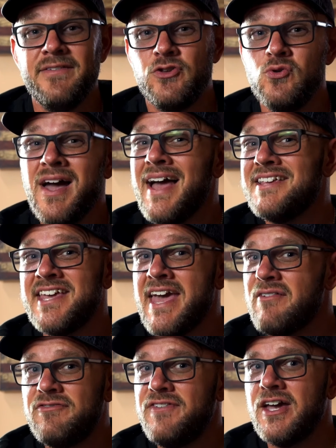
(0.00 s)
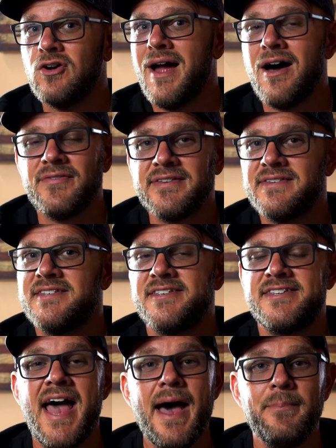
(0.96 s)
if you guys can't figure out that this
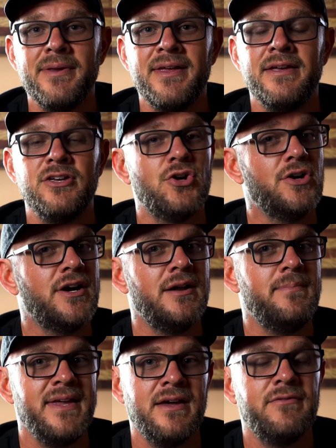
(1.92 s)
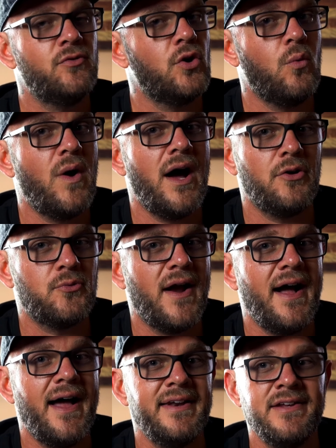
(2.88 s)
is happening, you're gonna be in for a wild
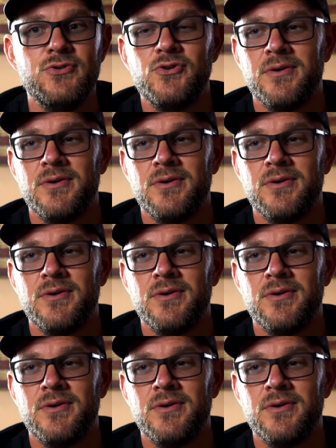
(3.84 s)
ride and you